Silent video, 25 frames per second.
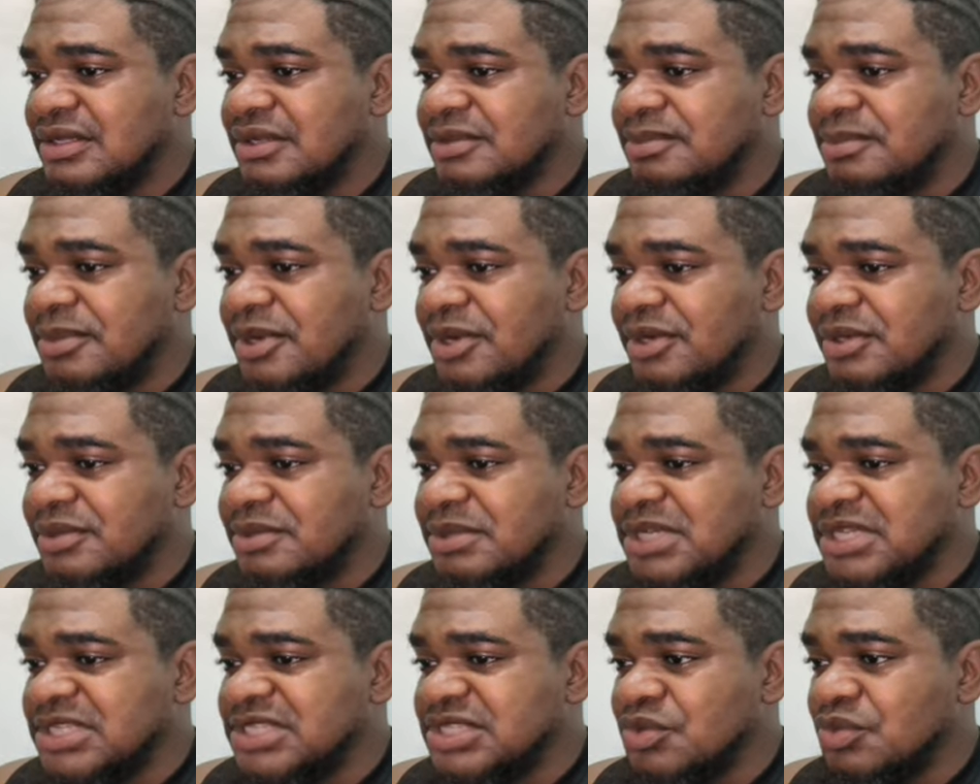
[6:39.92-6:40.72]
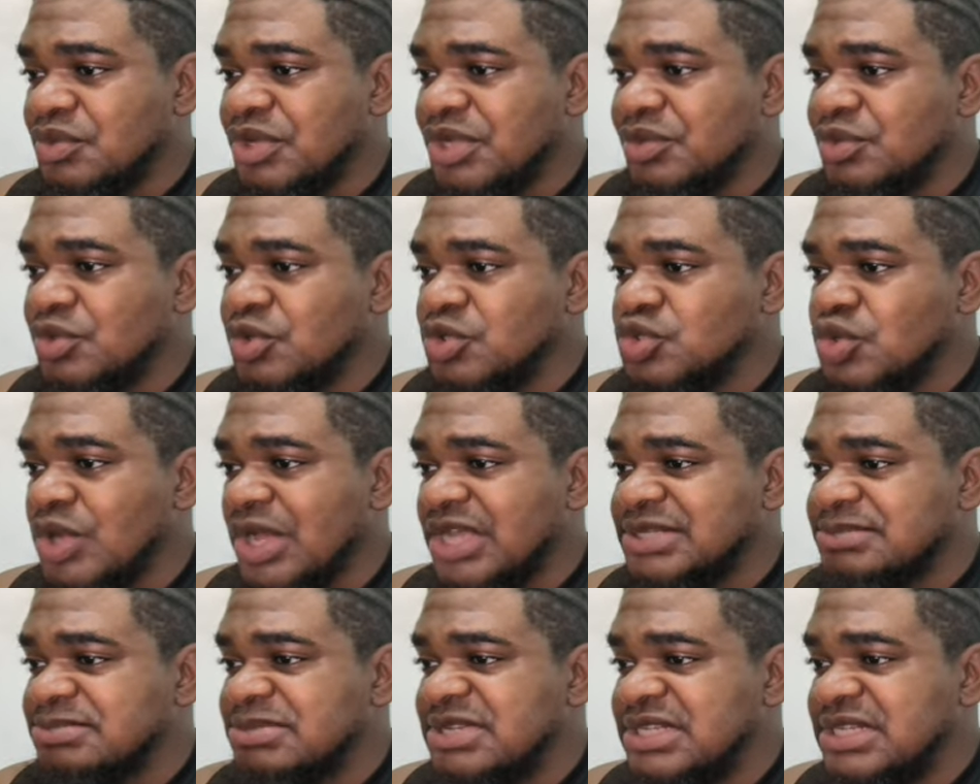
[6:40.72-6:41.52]
But because the way Rosa
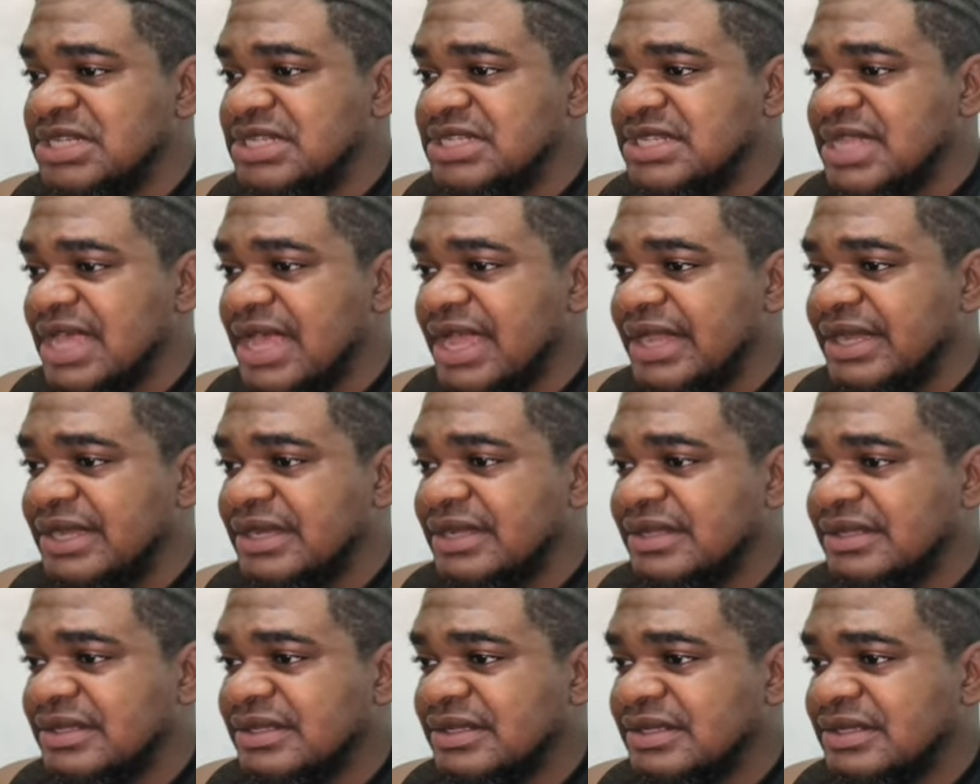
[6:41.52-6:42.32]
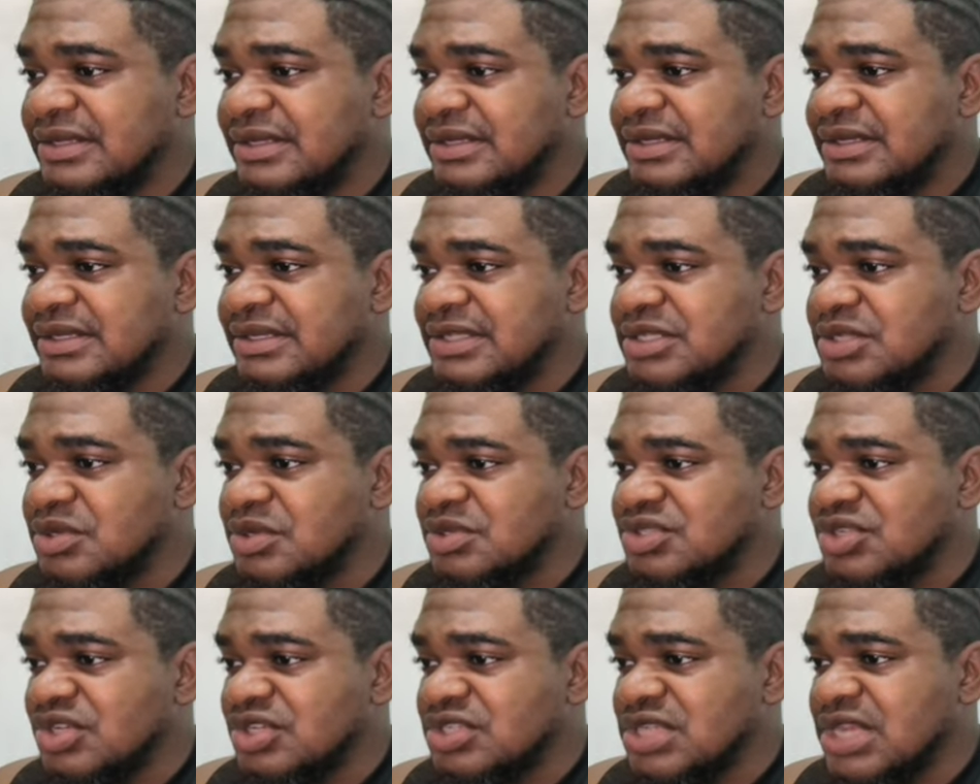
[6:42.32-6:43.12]
has been designed, this
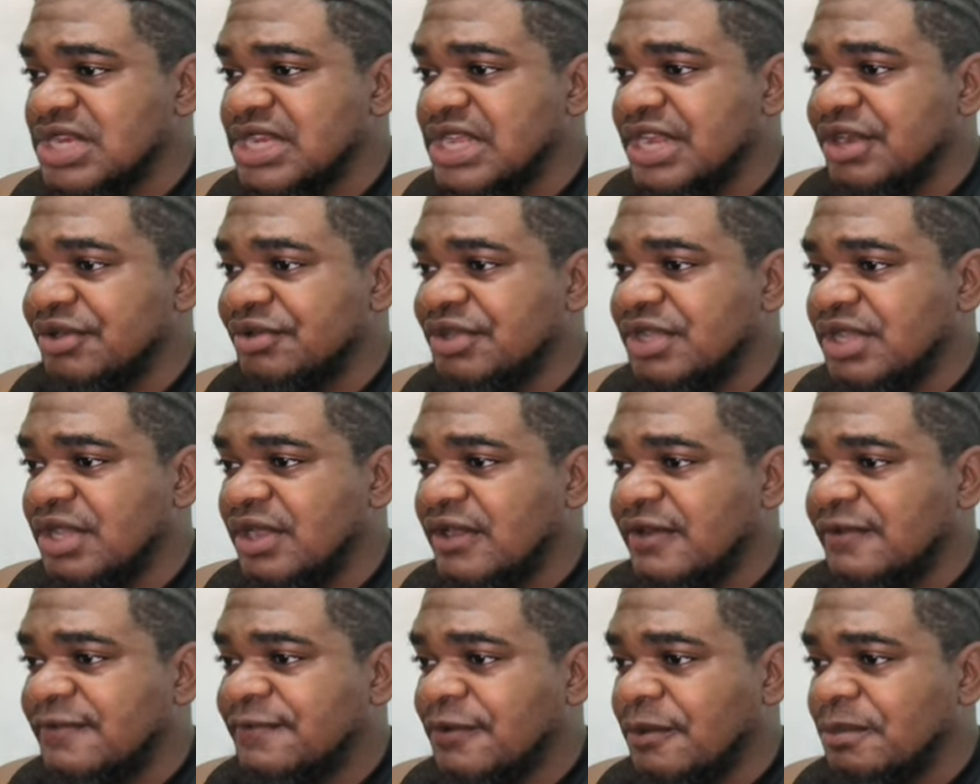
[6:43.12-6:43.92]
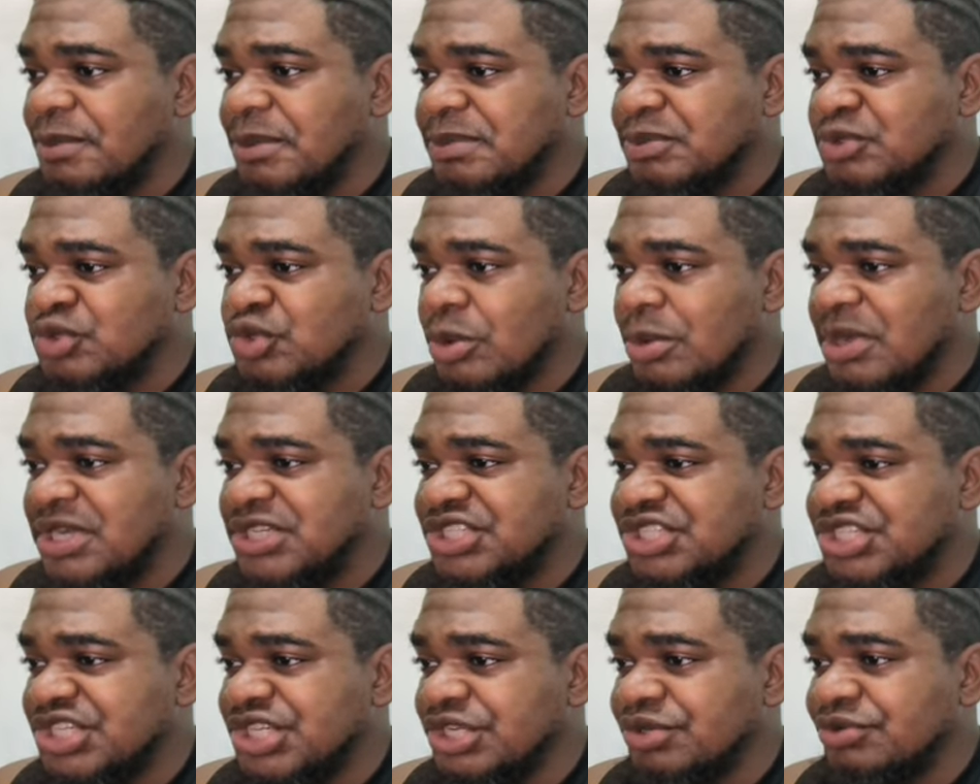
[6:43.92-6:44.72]
was just an area for people to come
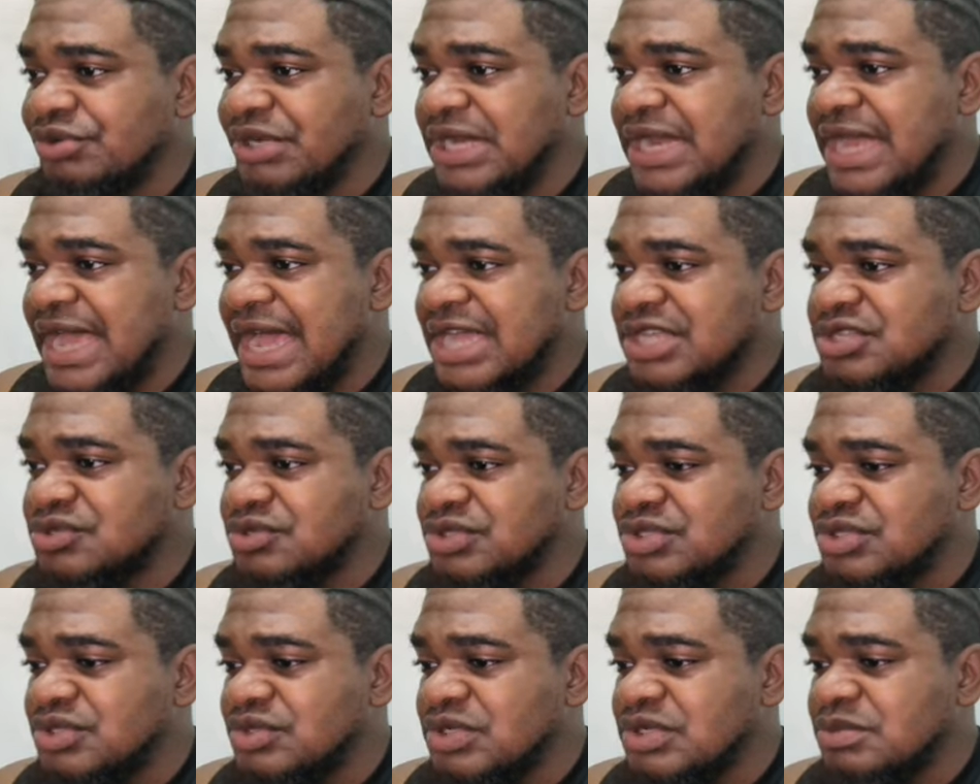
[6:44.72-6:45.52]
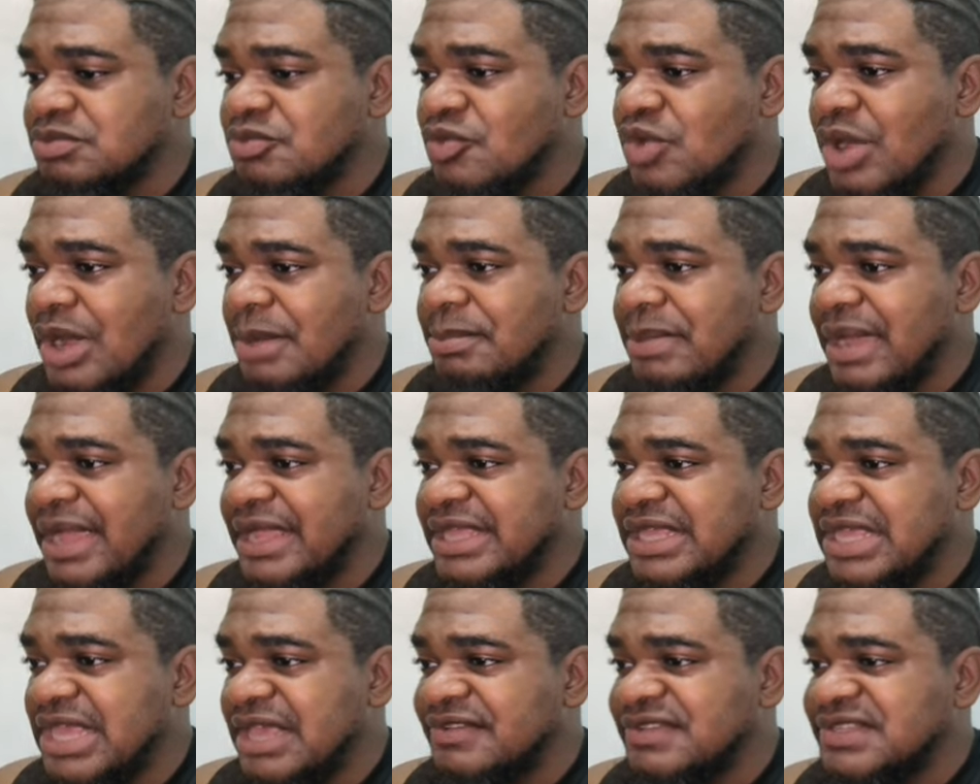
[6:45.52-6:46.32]
and chill, relax. We used to go and buy
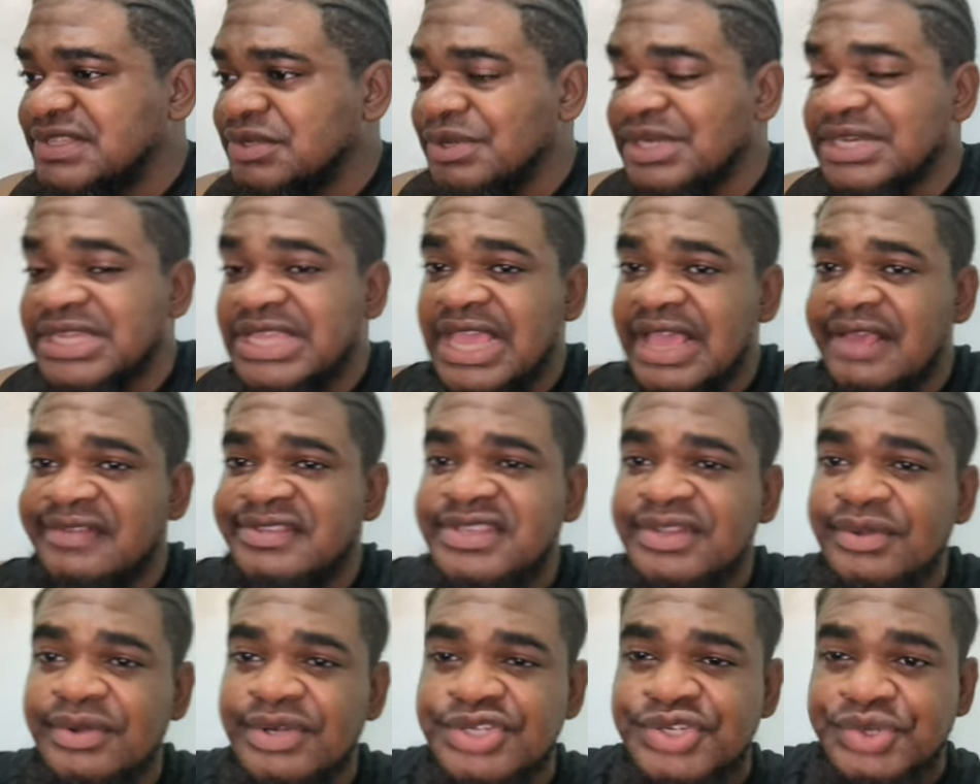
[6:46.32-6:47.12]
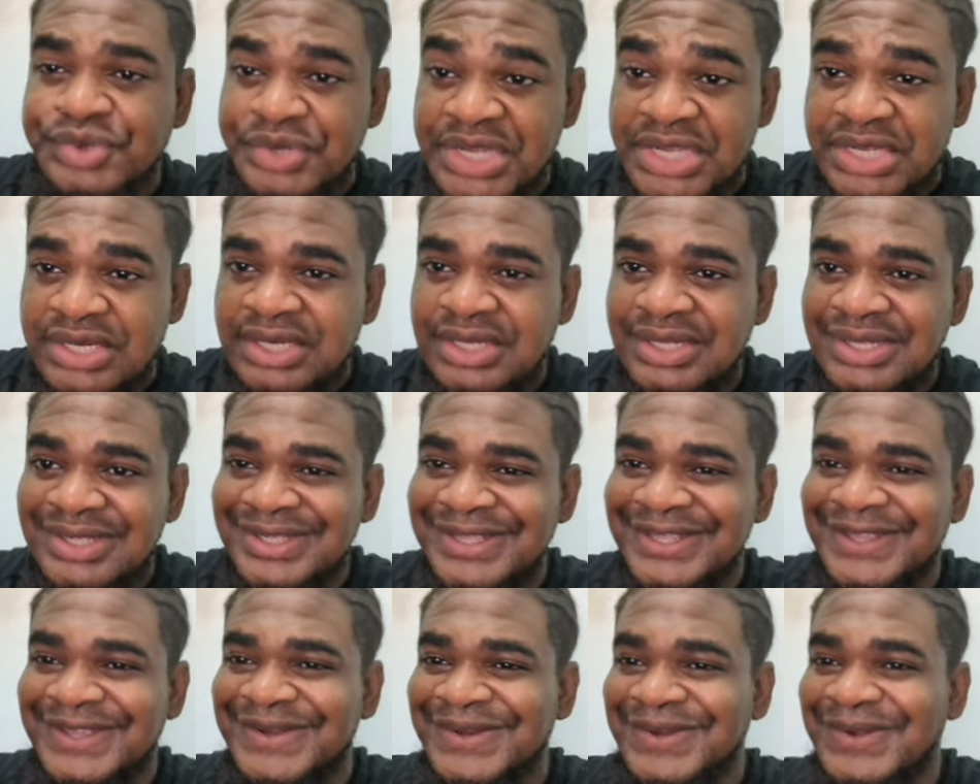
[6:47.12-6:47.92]
KFC when KFC was real,
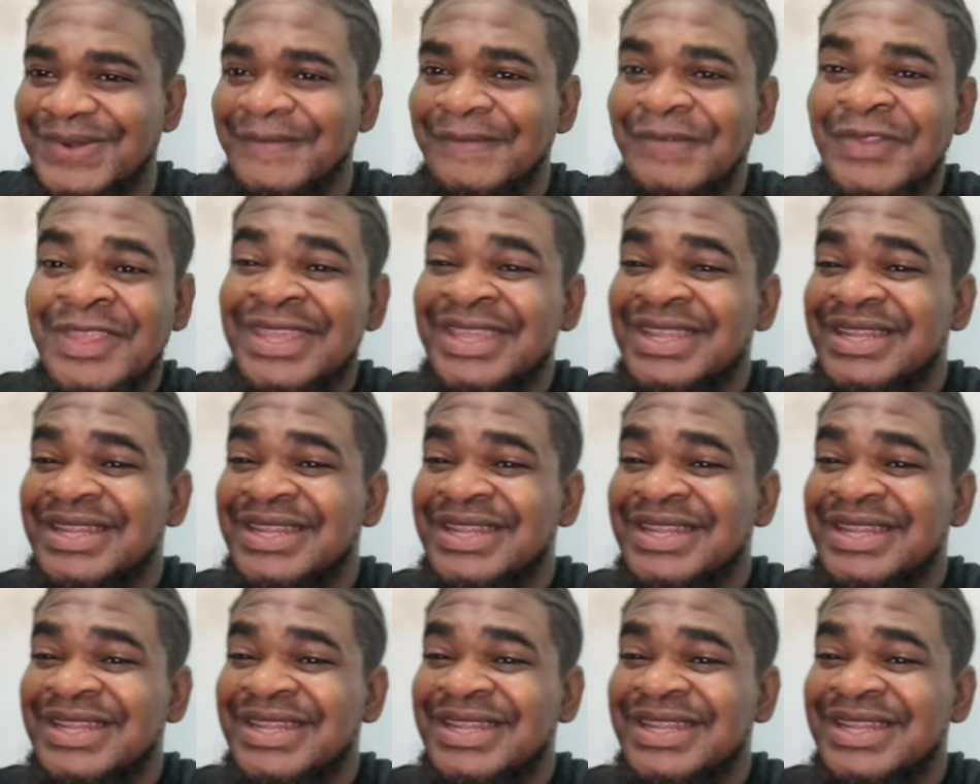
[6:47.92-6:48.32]
you know.